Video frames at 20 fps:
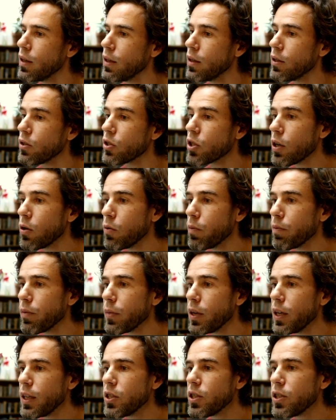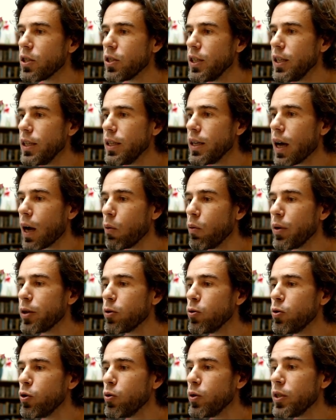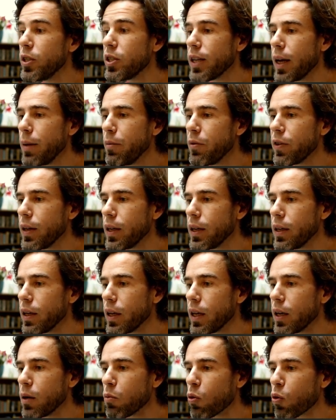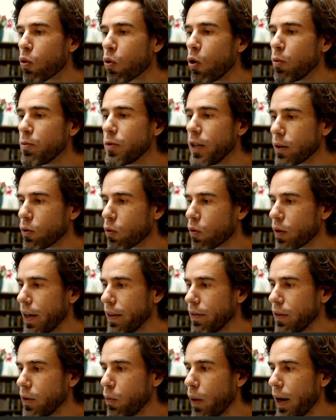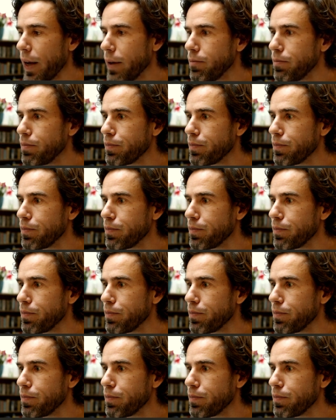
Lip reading: So let's see how we could do the same thing in a more object-oriented way.